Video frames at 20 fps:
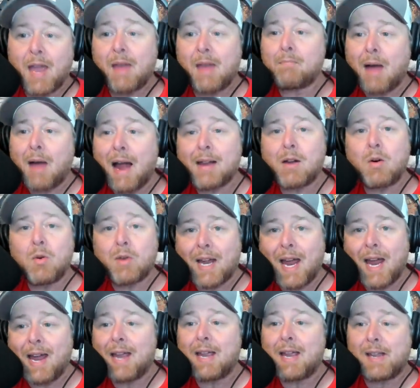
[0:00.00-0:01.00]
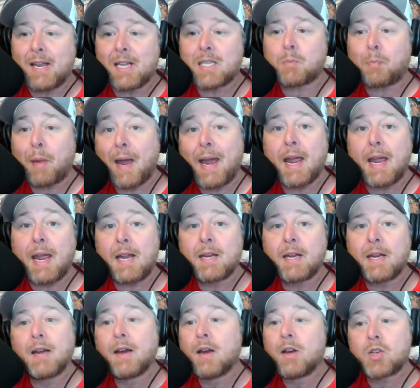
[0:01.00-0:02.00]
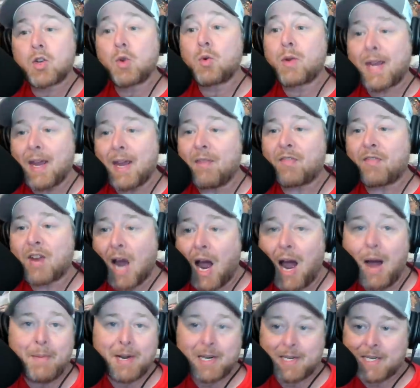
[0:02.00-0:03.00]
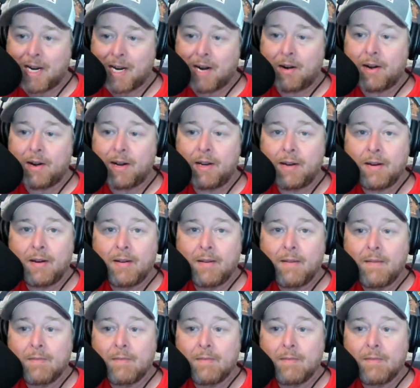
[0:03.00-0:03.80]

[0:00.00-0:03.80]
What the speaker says: And Michael Kay gets paid to give commentary